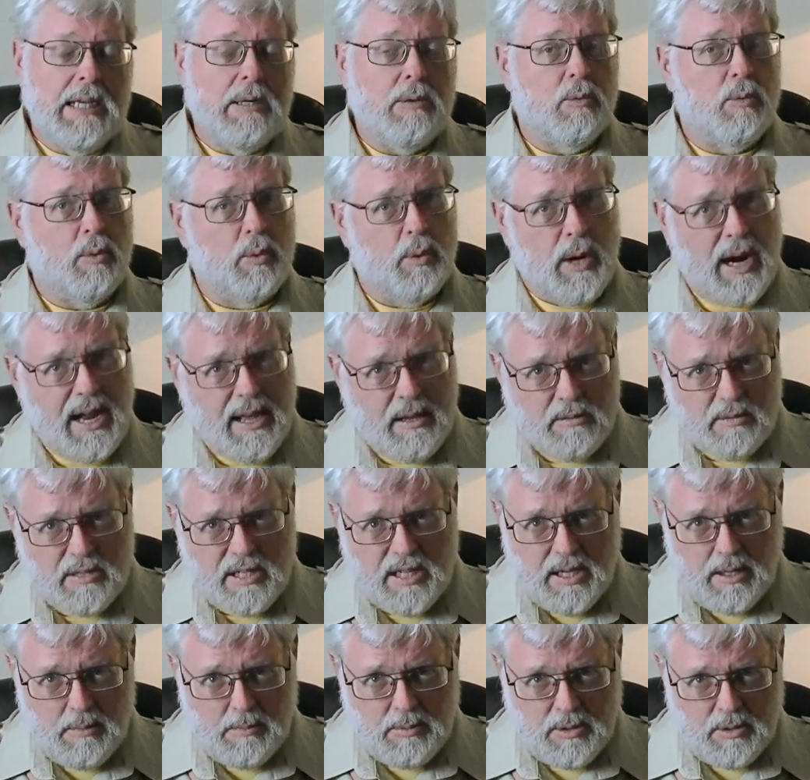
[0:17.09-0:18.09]
Round
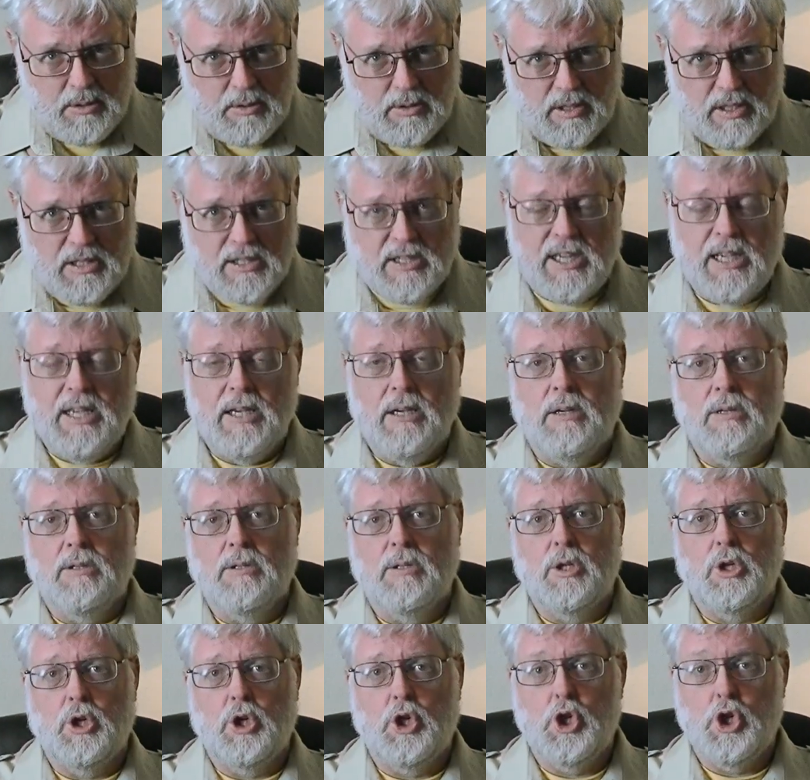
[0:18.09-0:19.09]
Table is
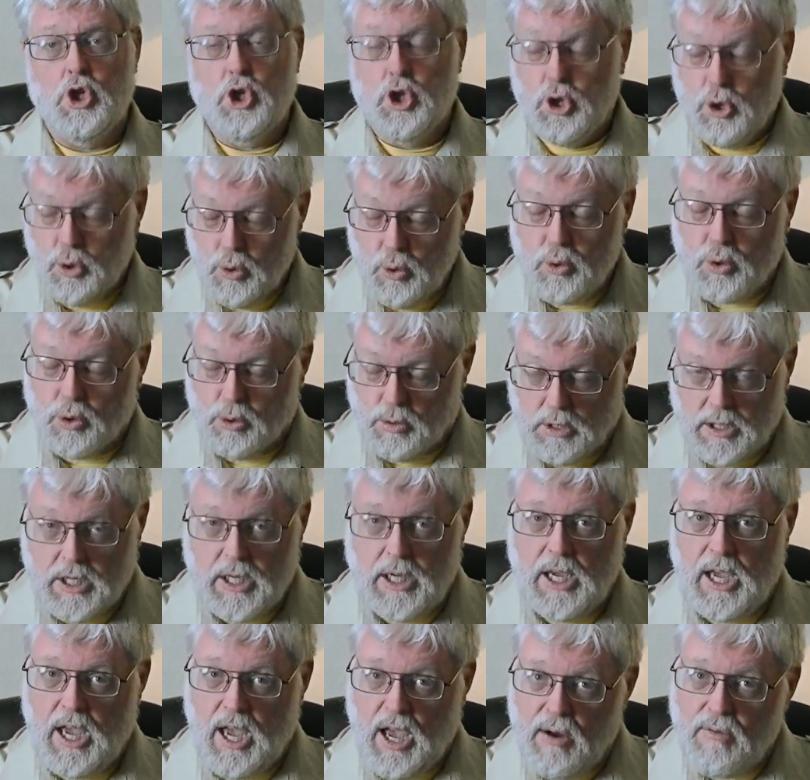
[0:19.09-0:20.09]
held
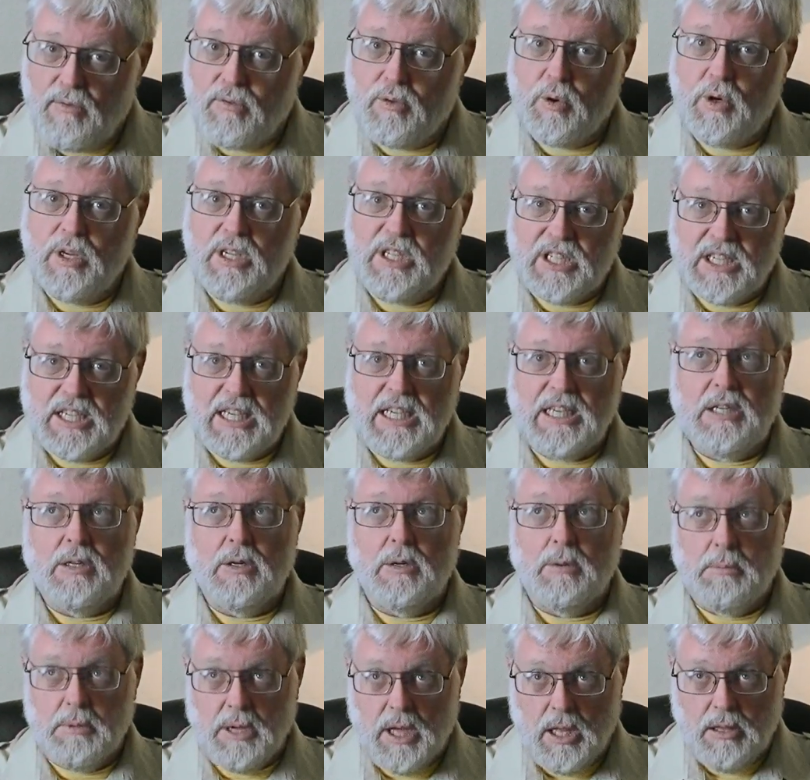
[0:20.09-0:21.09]
usually every
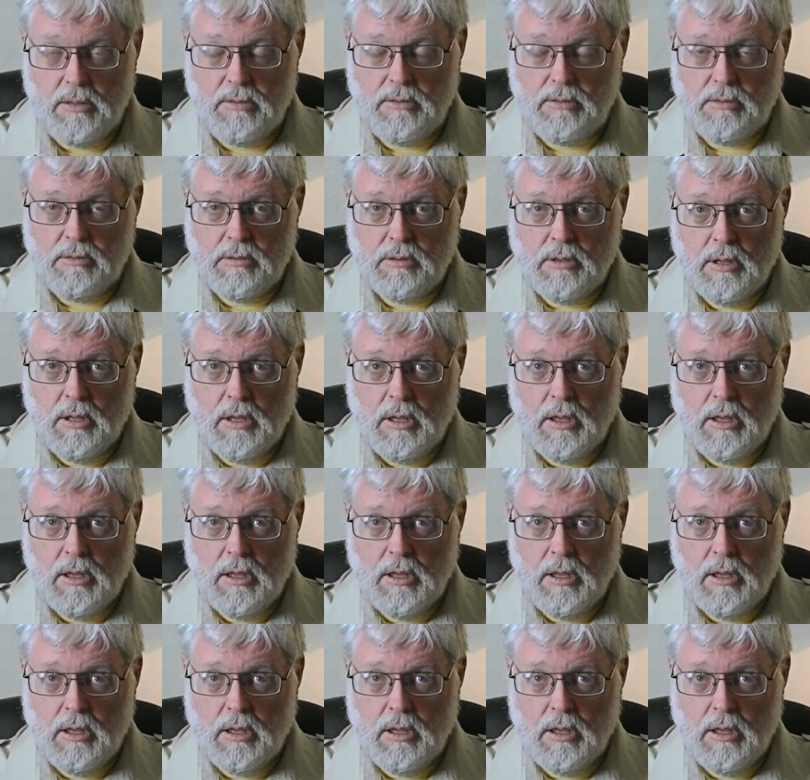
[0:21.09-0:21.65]
single month